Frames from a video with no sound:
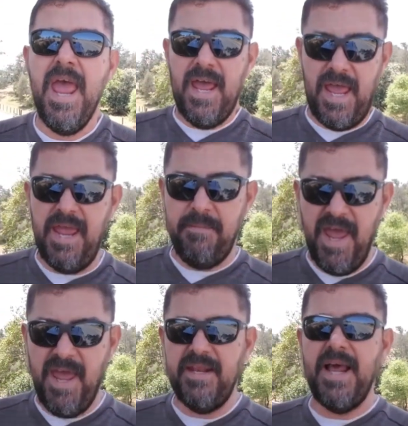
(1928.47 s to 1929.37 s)

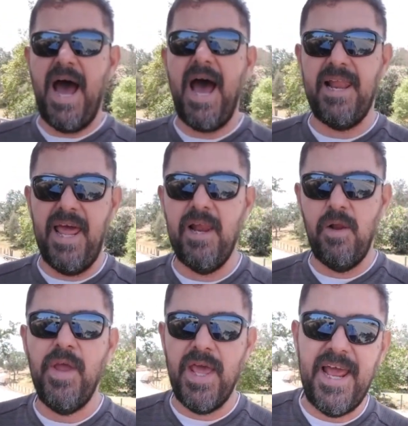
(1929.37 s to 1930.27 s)
Amen.
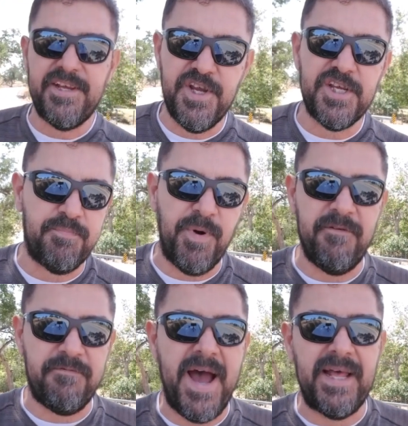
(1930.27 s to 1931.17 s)
Hallelujah. Let's just pray.
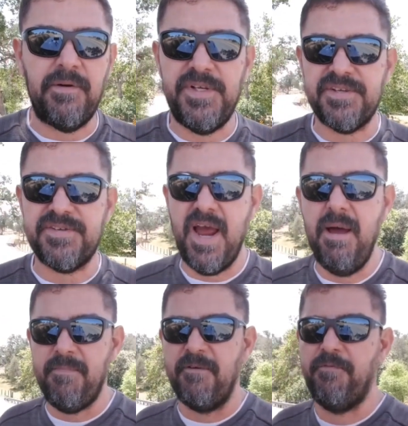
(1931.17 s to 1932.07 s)
Father, we just
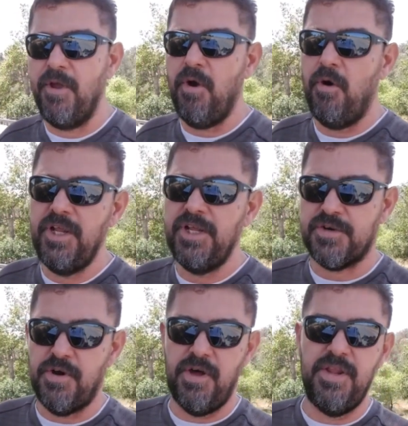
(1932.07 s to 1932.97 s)
come before your holy
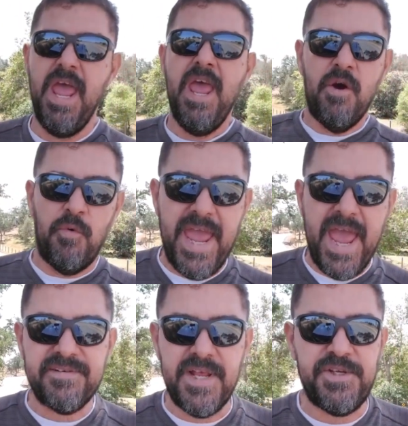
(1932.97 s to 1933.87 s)
throne. We
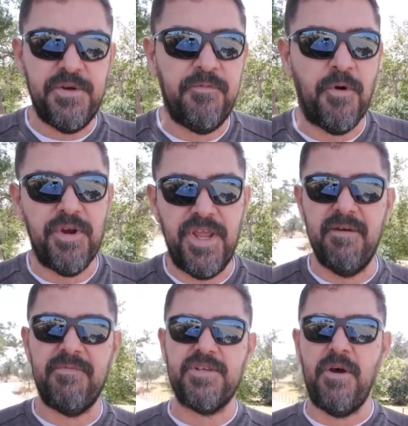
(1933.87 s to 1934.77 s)
ask that you forgive
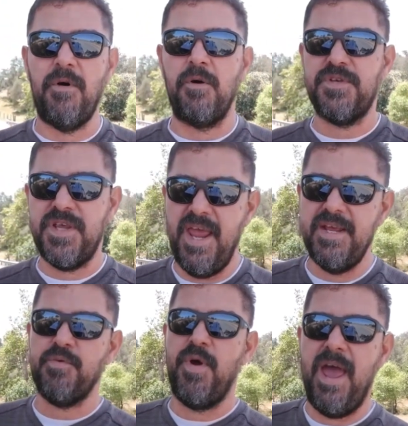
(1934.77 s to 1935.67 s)
us of all
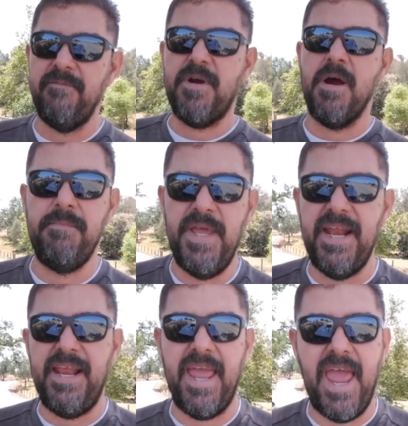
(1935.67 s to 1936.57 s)
sins we have committed
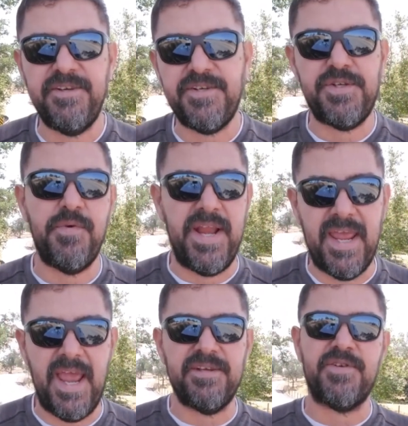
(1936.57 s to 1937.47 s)
against you and
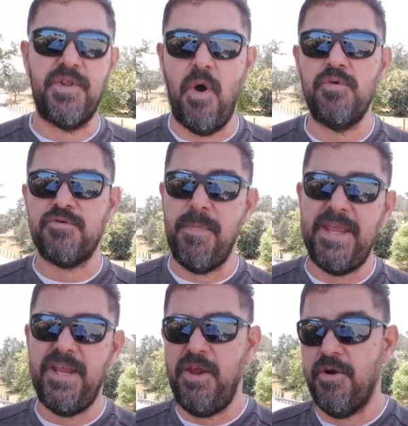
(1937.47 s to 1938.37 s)
against those made
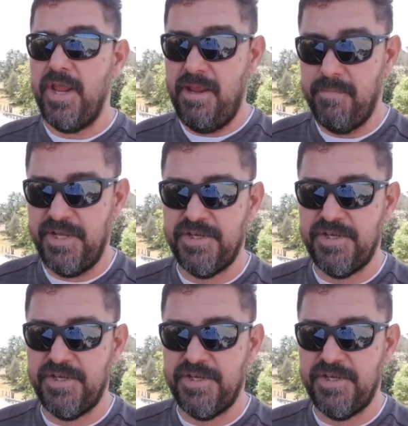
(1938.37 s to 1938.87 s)
in your image.